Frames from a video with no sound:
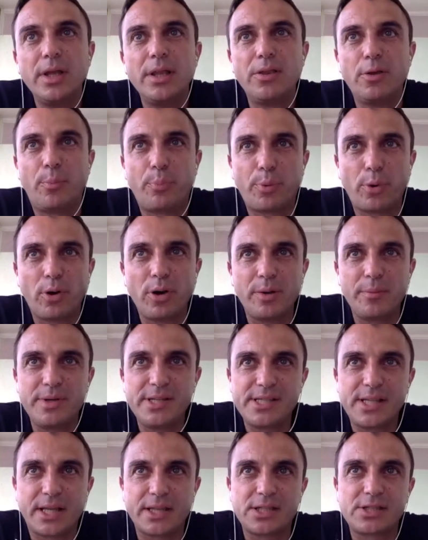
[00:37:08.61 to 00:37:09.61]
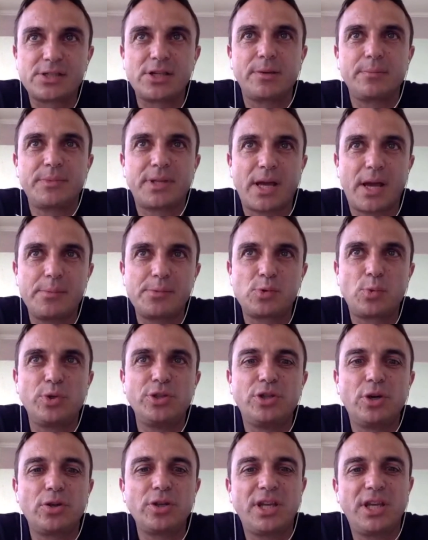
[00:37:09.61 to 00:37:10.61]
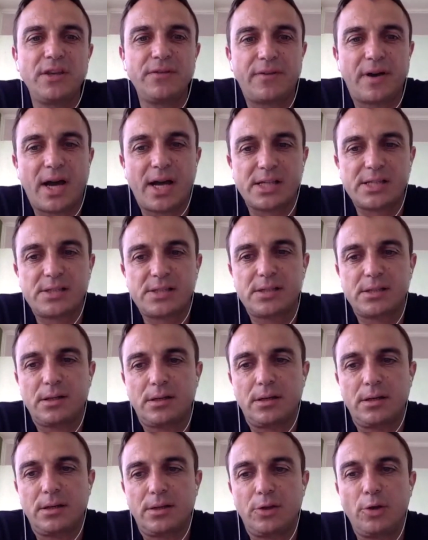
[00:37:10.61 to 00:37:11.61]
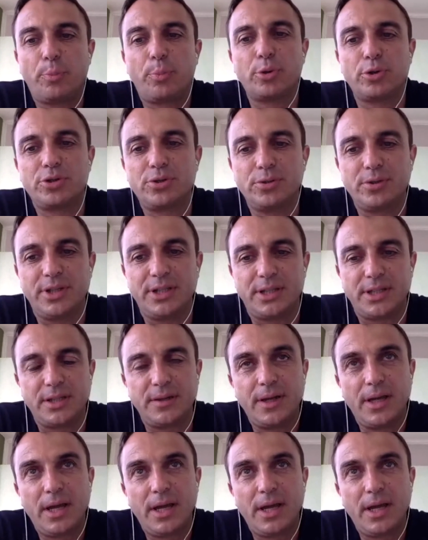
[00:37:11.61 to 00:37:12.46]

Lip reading: The problem is that sometimes we don't give us the opportunity.